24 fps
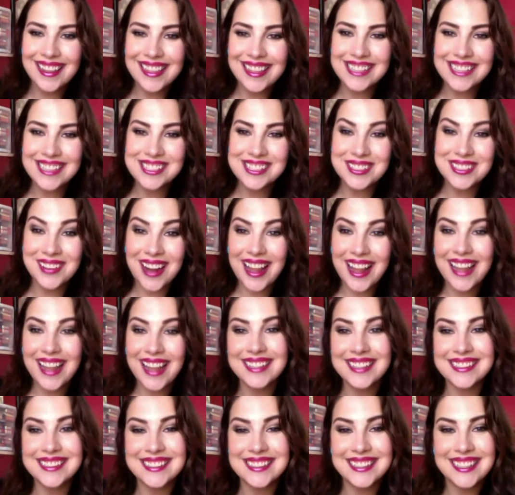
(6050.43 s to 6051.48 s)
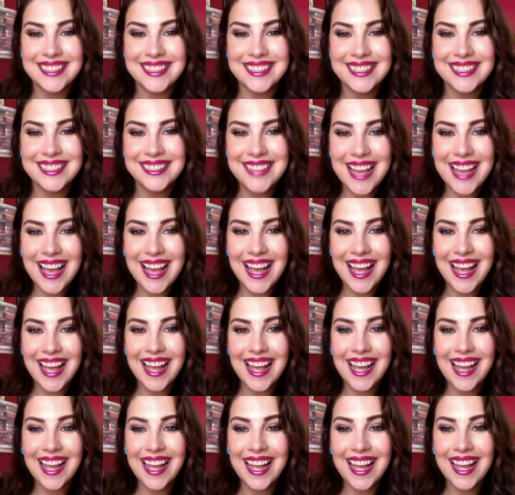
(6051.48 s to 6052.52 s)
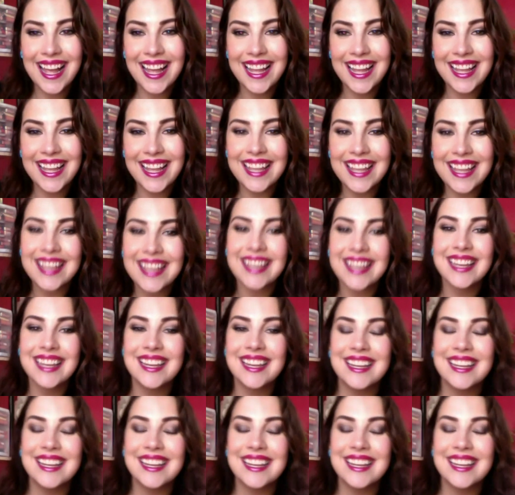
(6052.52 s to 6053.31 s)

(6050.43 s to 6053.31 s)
That's great! Yay!